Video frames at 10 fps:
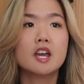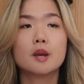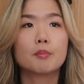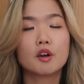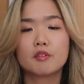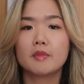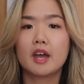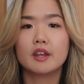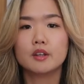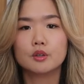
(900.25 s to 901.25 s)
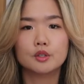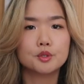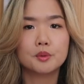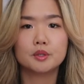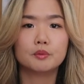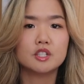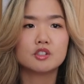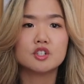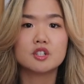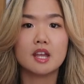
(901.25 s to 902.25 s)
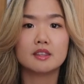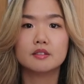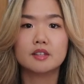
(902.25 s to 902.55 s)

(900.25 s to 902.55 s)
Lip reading: and apart from that you're doing the research and the